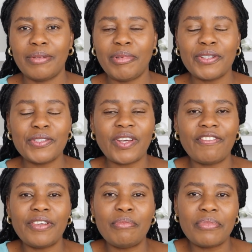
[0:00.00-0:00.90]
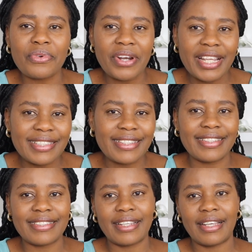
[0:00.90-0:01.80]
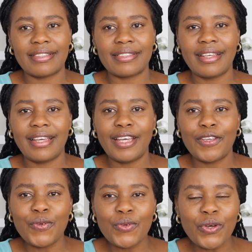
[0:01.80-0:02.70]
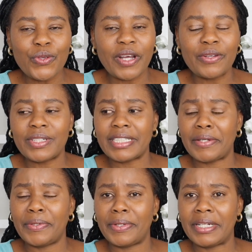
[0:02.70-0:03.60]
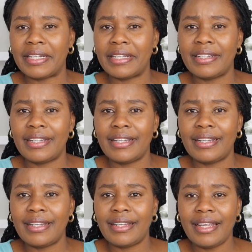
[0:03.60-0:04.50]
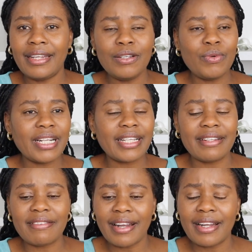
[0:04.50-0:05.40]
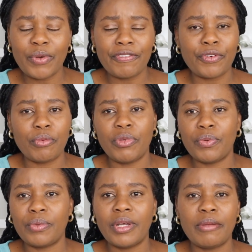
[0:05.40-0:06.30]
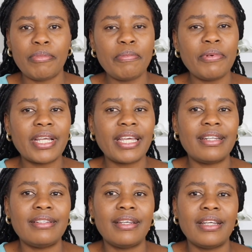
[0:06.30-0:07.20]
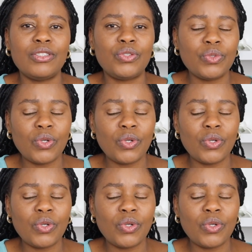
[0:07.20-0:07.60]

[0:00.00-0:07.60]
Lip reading: because you have embraced these things. You know you are not alone. Anyone can run away from you. People can do